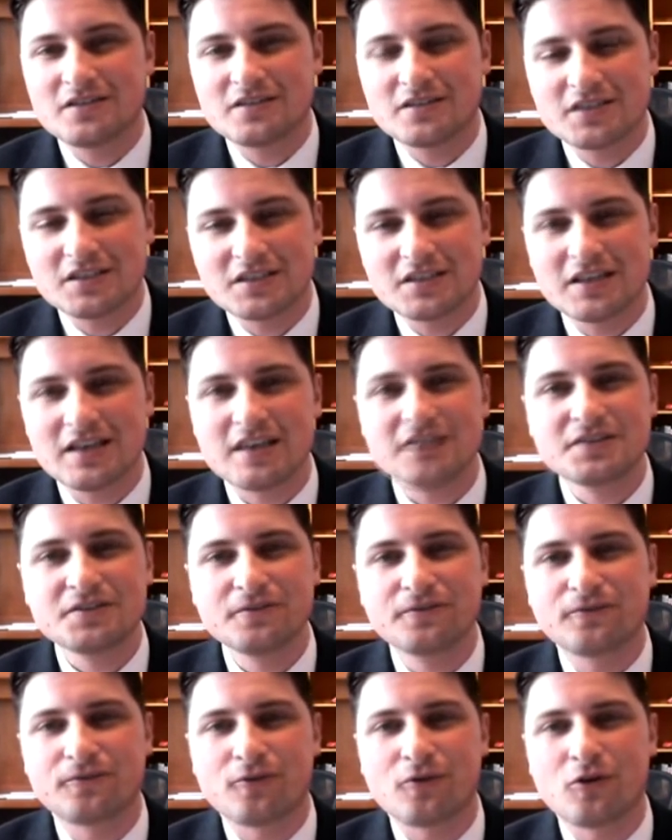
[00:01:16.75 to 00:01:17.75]
the success
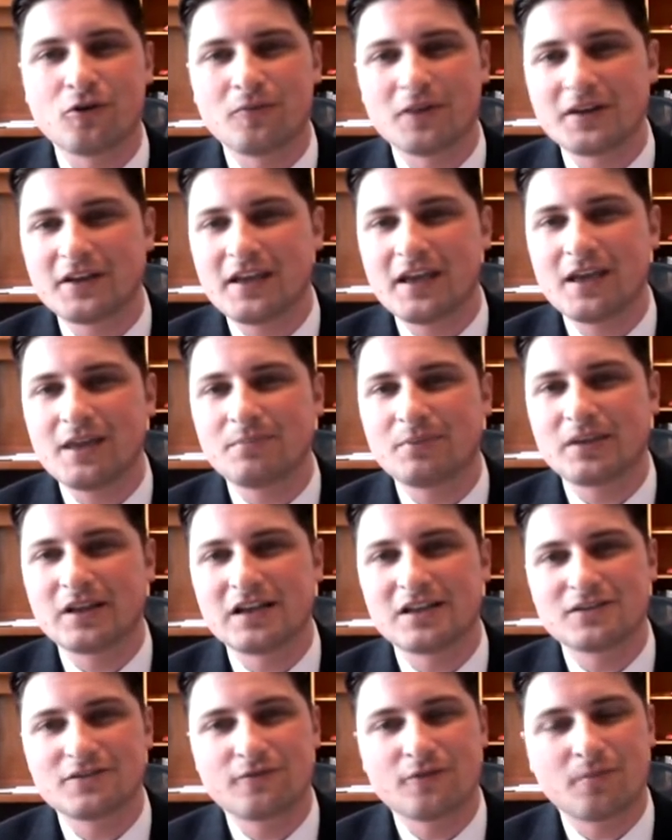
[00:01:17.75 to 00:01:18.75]
of 401k
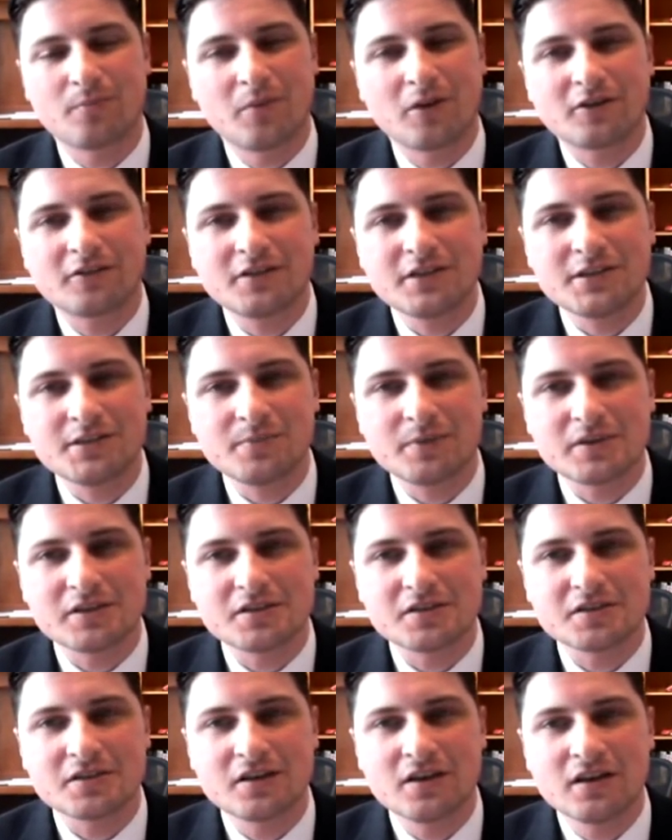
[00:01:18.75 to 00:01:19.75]
plans for
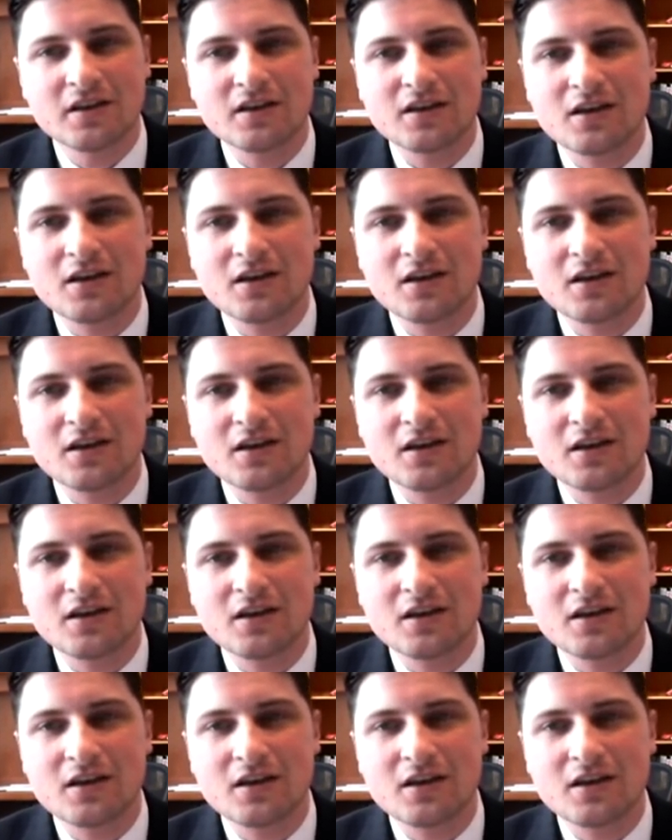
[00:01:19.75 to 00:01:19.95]
participants